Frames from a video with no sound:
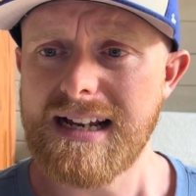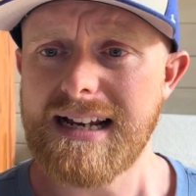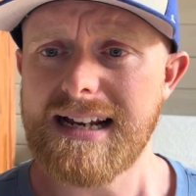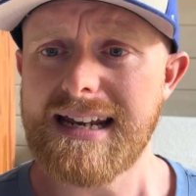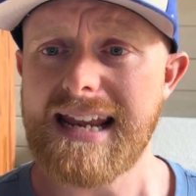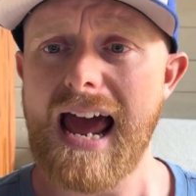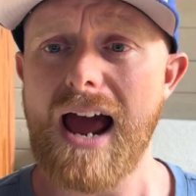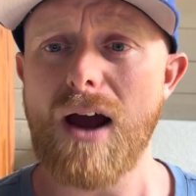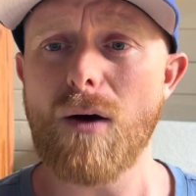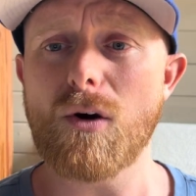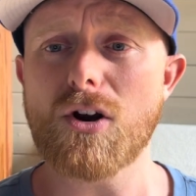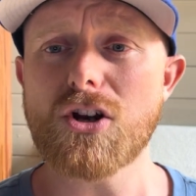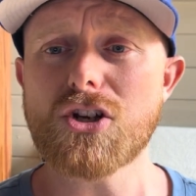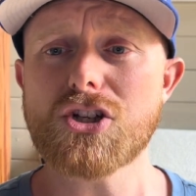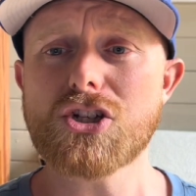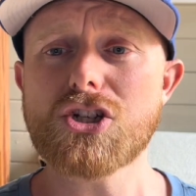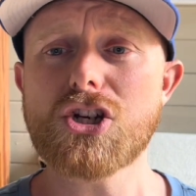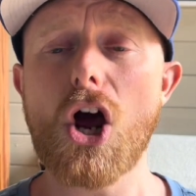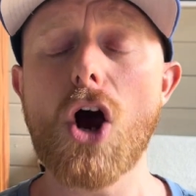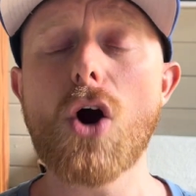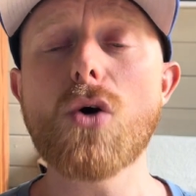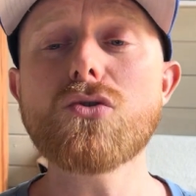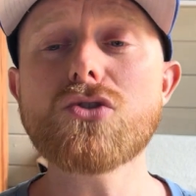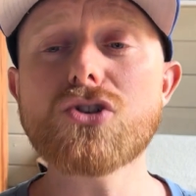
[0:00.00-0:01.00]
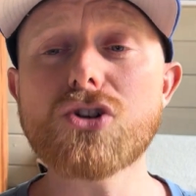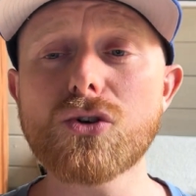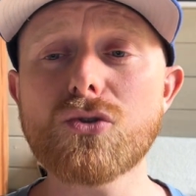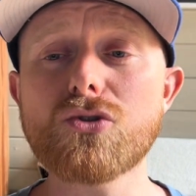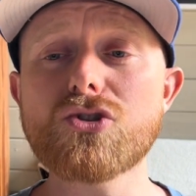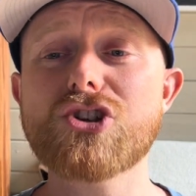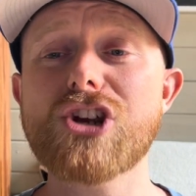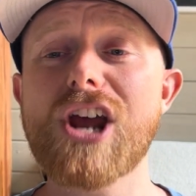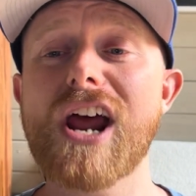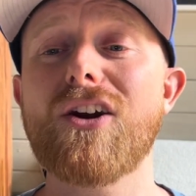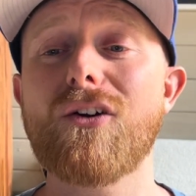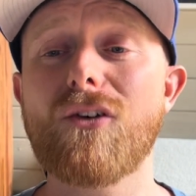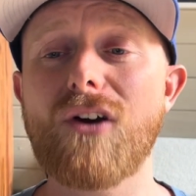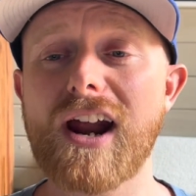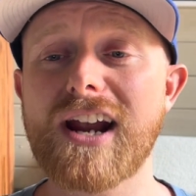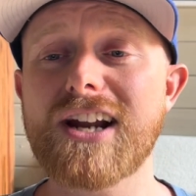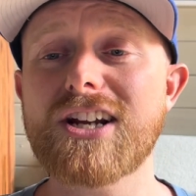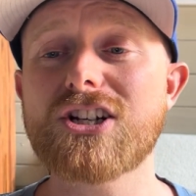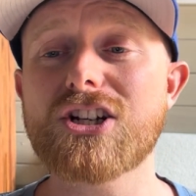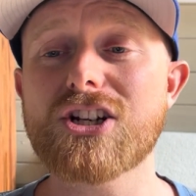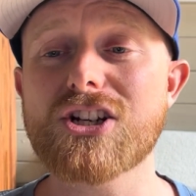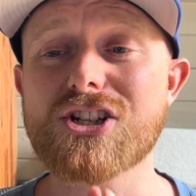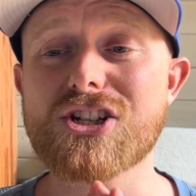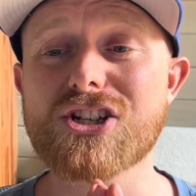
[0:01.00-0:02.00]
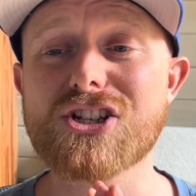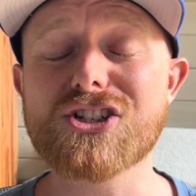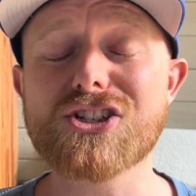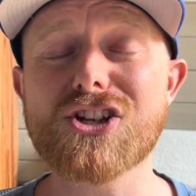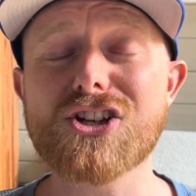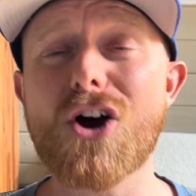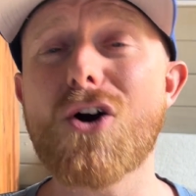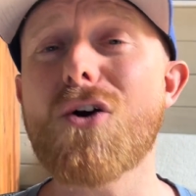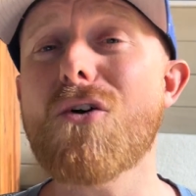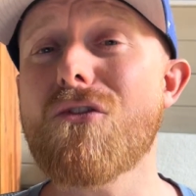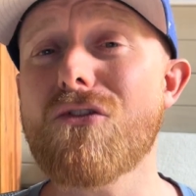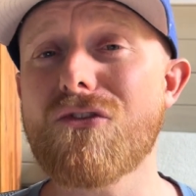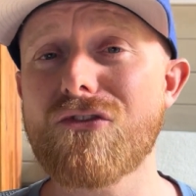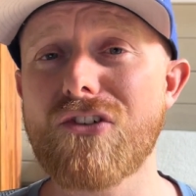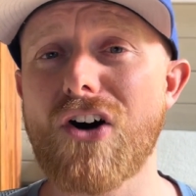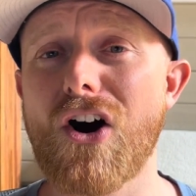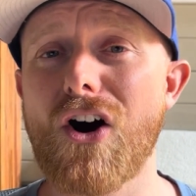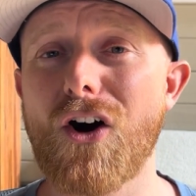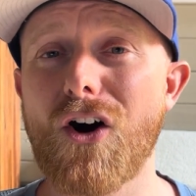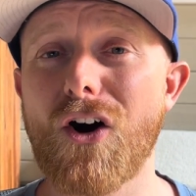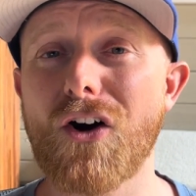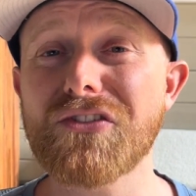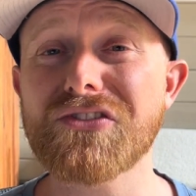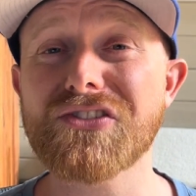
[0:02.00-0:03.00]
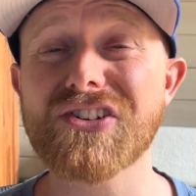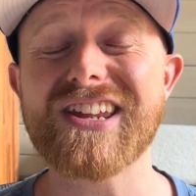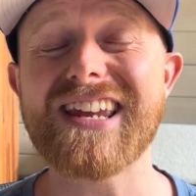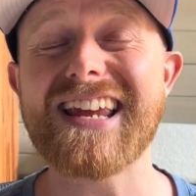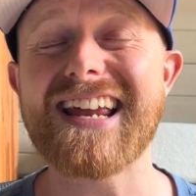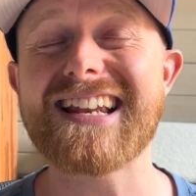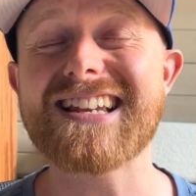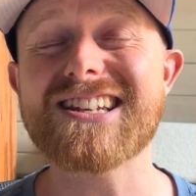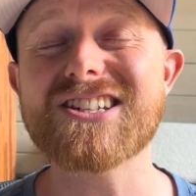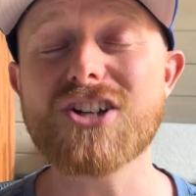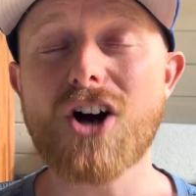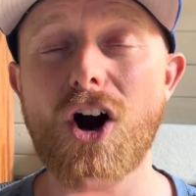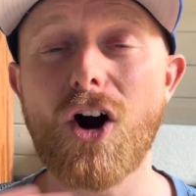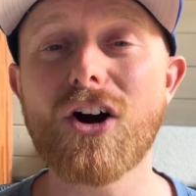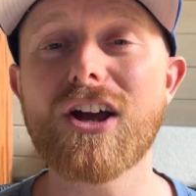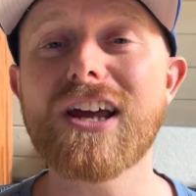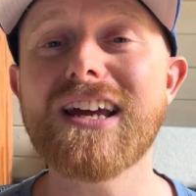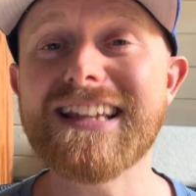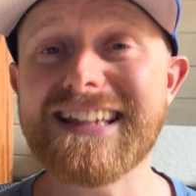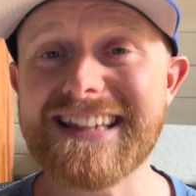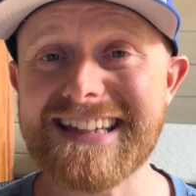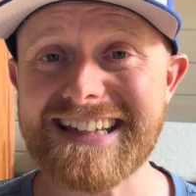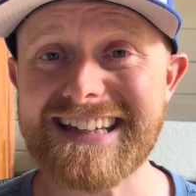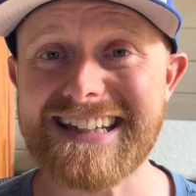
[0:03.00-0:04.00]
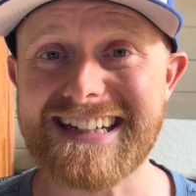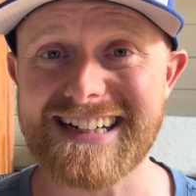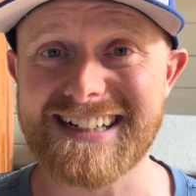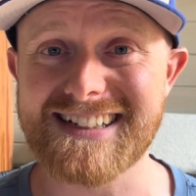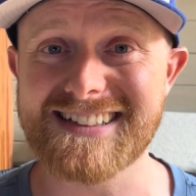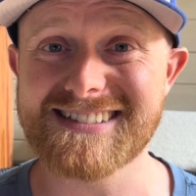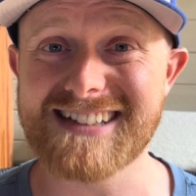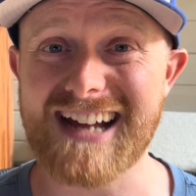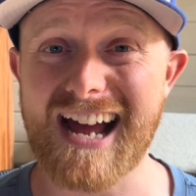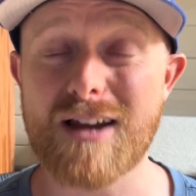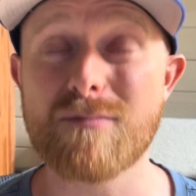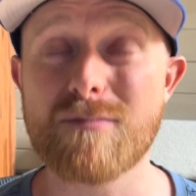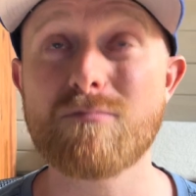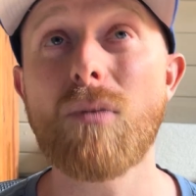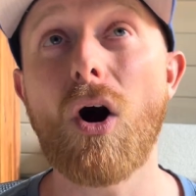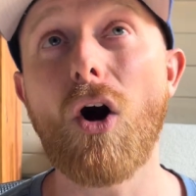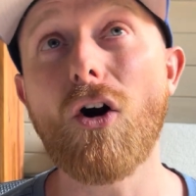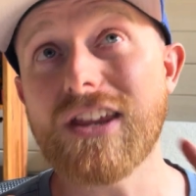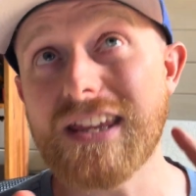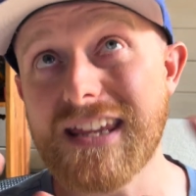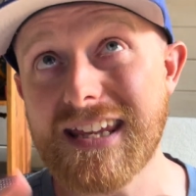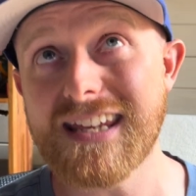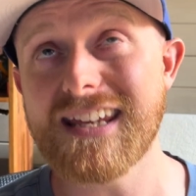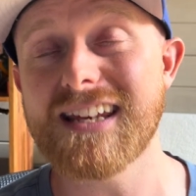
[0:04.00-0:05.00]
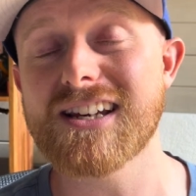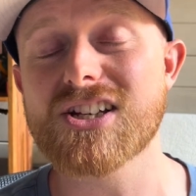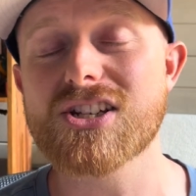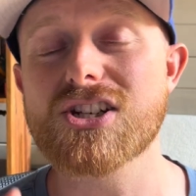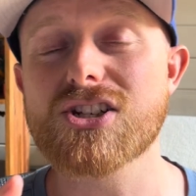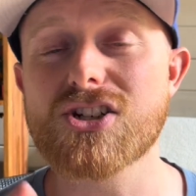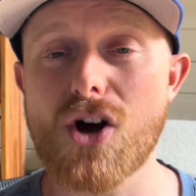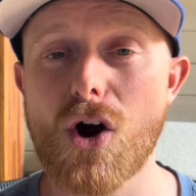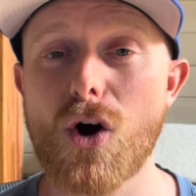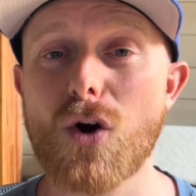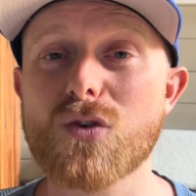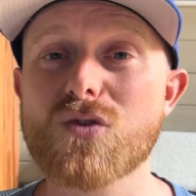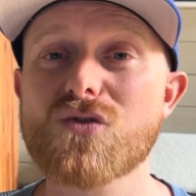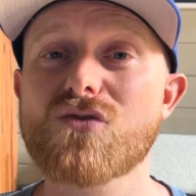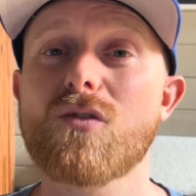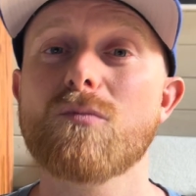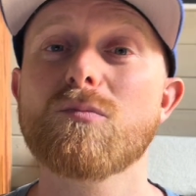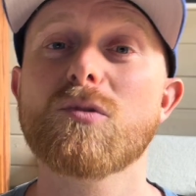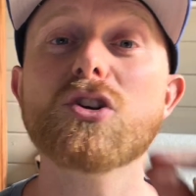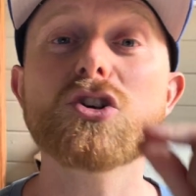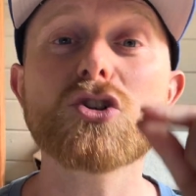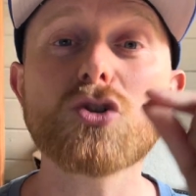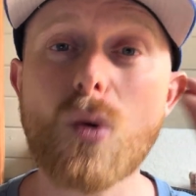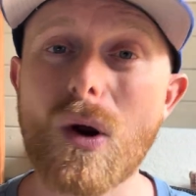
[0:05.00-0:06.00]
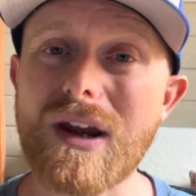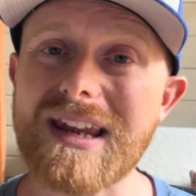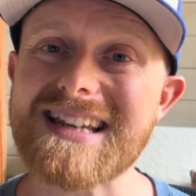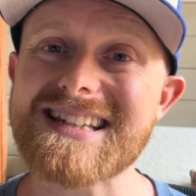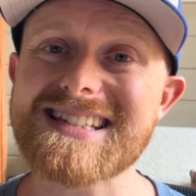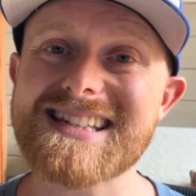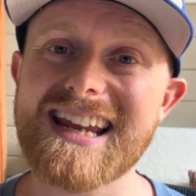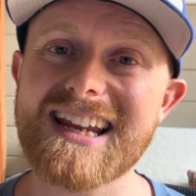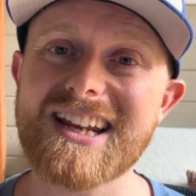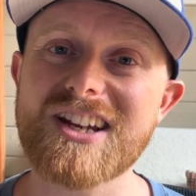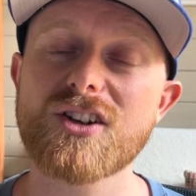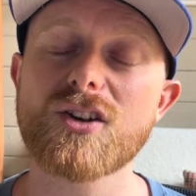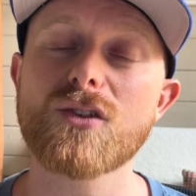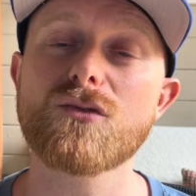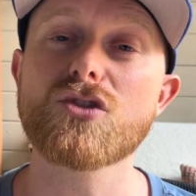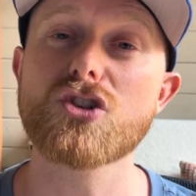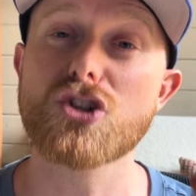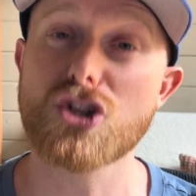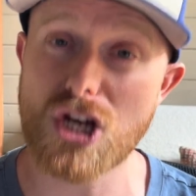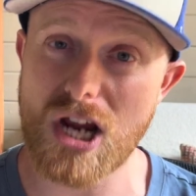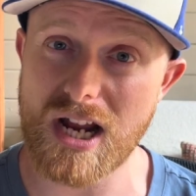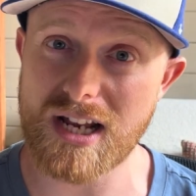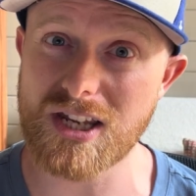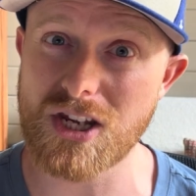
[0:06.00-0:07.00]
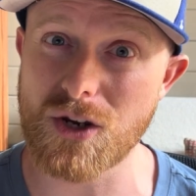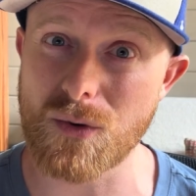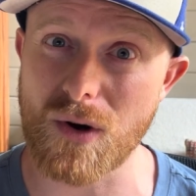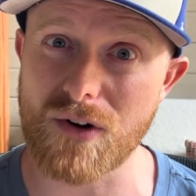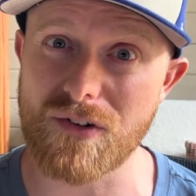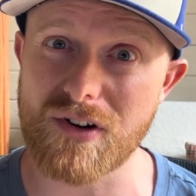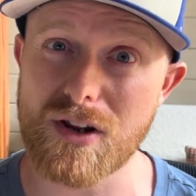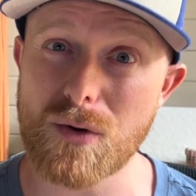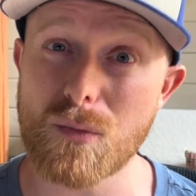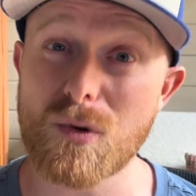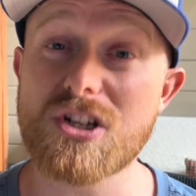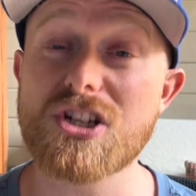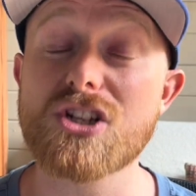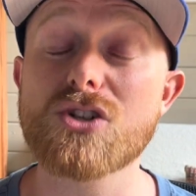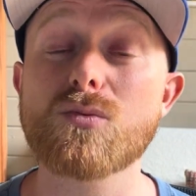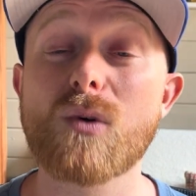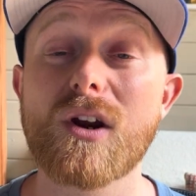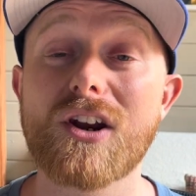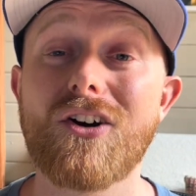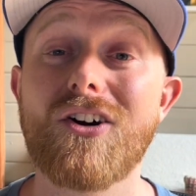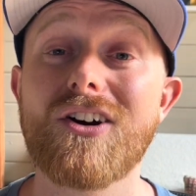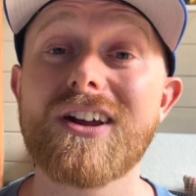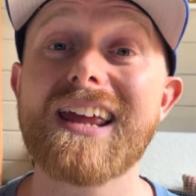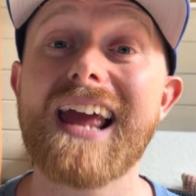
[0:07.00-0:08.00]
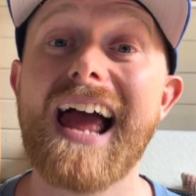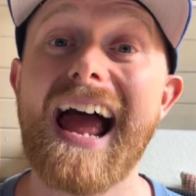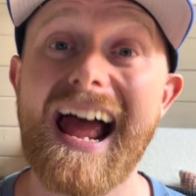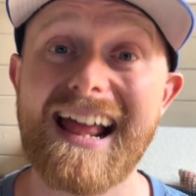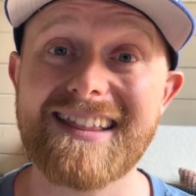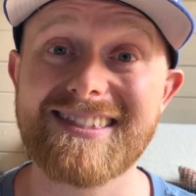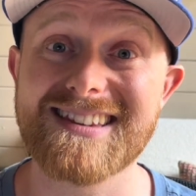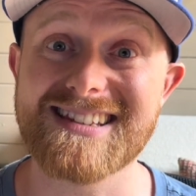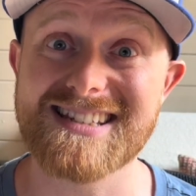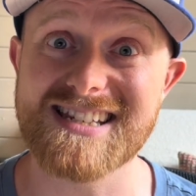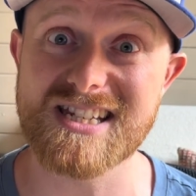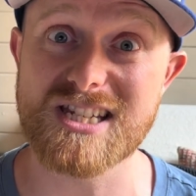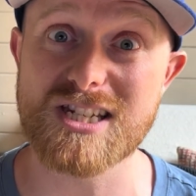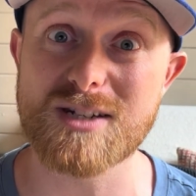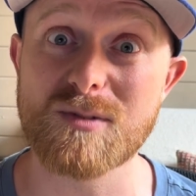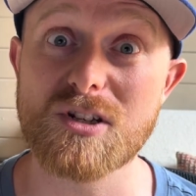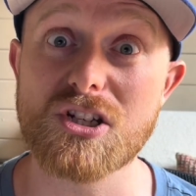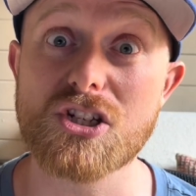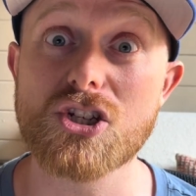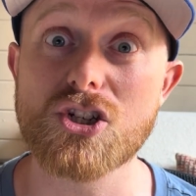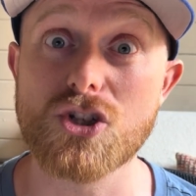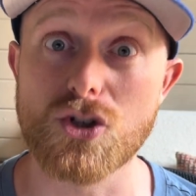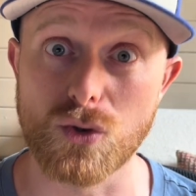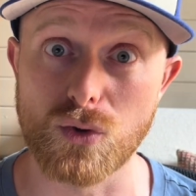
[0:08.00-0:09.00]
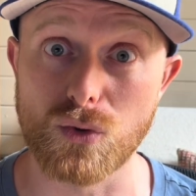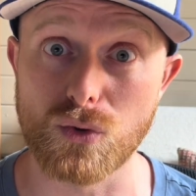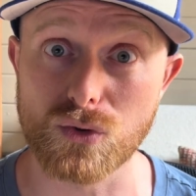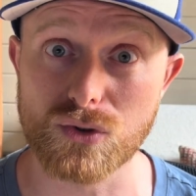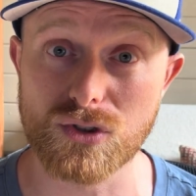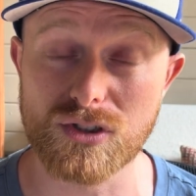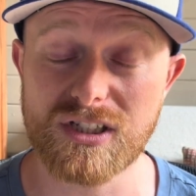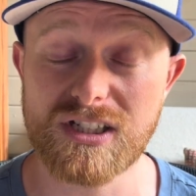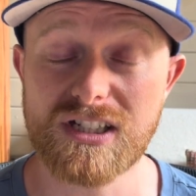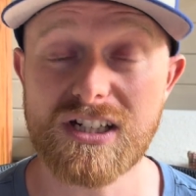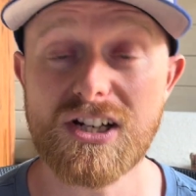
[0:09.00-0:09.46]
Now, total generation so far for the entire year, and my year starts from the 22nd of January, which is when I had the system installed,